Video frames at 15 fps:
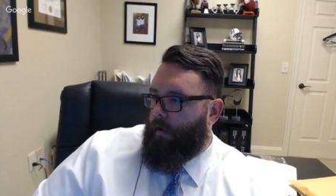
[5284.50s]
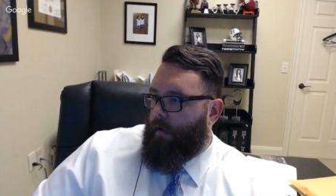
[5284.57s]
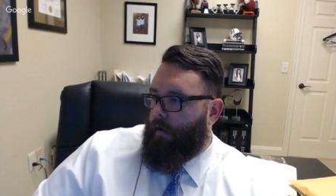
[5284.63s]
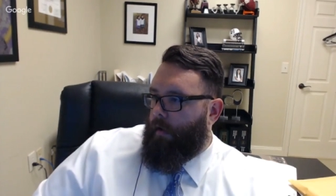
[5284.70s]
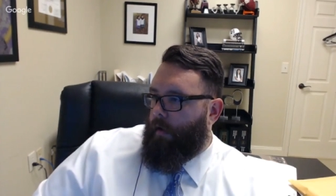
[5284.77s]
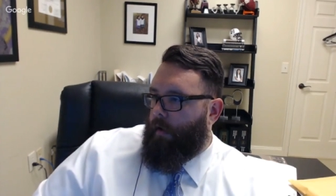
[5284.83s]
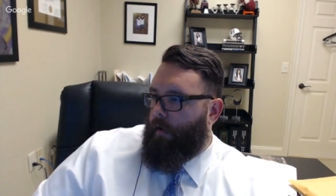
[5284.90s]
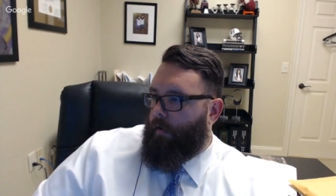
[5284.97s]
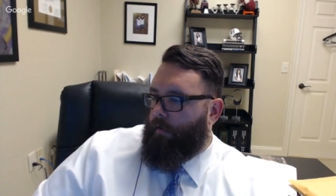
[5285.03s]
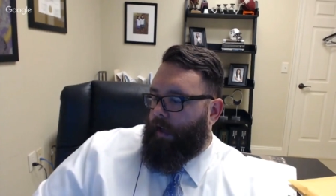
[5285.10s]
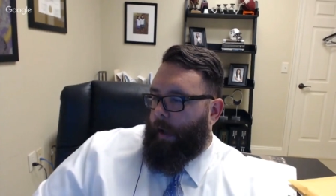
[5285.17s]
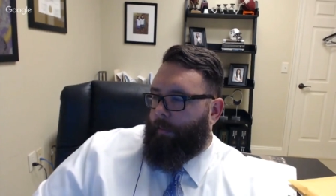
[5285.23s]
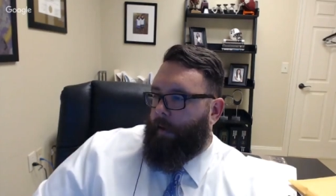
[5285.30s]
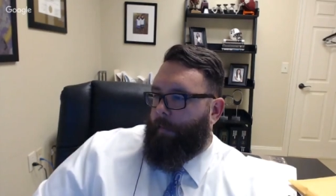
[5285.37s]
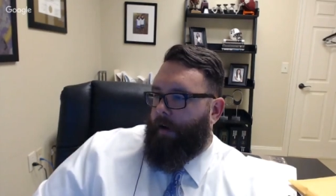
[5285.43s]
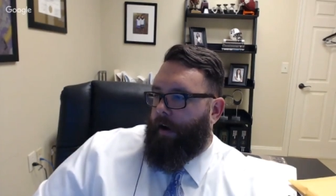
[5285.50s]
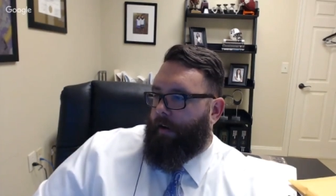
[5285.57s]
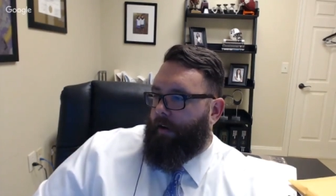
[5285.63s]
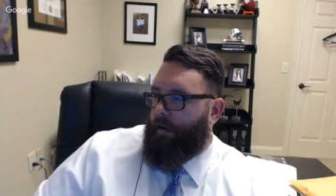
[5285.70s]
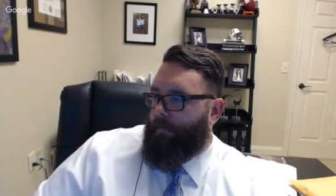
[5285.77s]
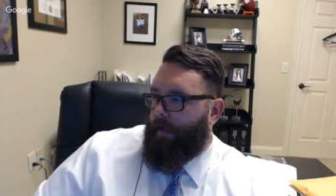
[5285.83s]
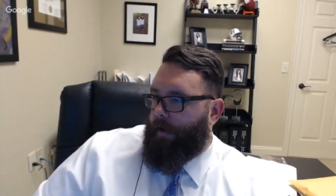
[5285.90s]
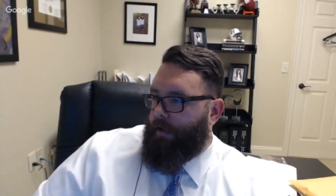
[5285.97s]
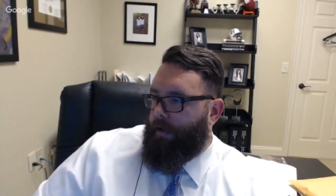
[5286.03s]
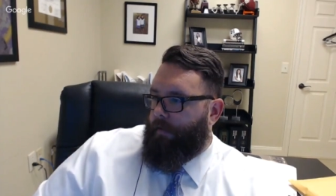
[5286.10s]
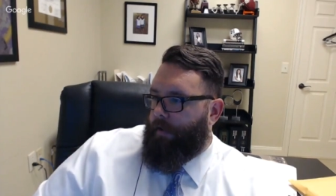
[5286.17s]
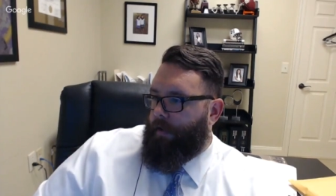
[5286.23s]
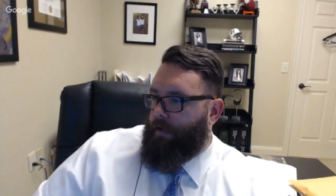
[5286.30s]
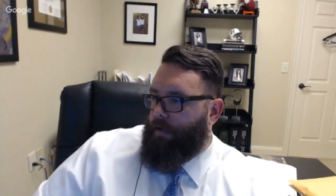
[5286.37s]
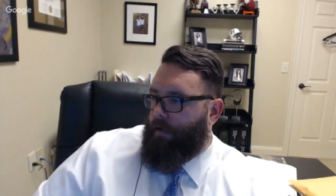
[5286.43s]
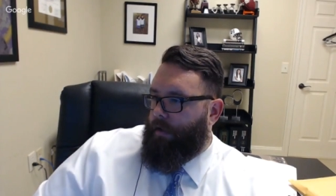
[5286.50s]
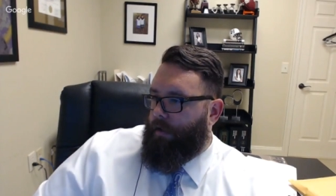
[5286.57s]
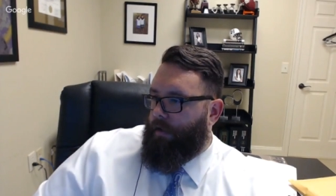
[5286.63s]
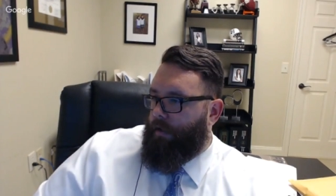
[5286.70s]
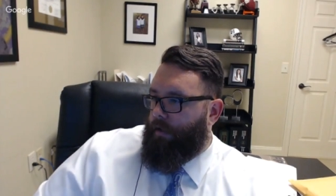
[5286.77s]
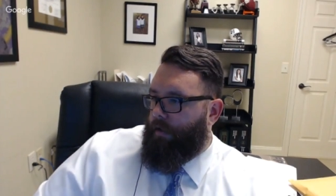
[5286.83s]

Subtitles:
It's Captain America, the First Avenger.